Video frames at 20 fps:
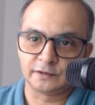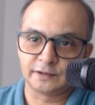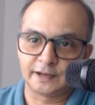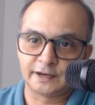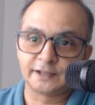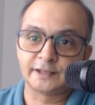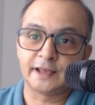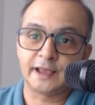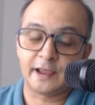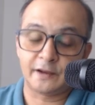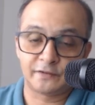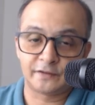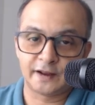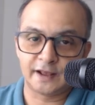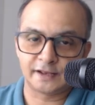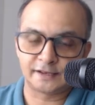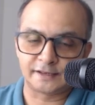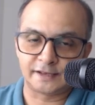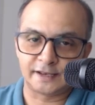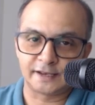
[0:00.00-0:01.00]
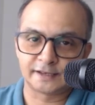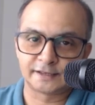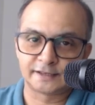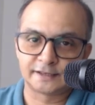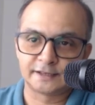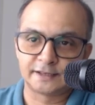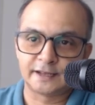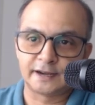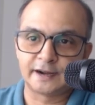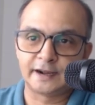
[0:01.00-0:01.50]
that is the f dash x,
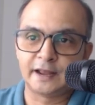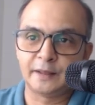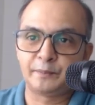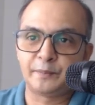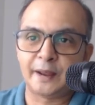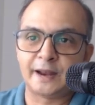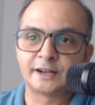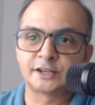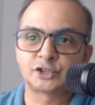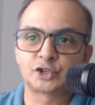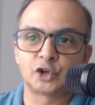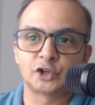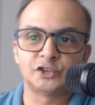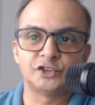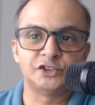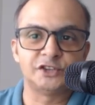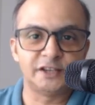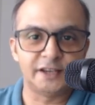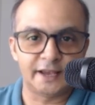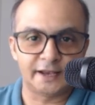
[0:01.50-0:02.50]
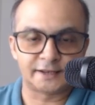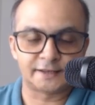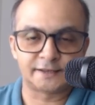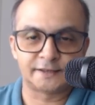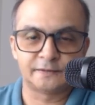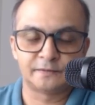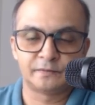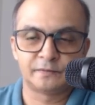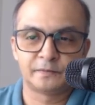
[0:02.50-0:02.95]
depends on gx.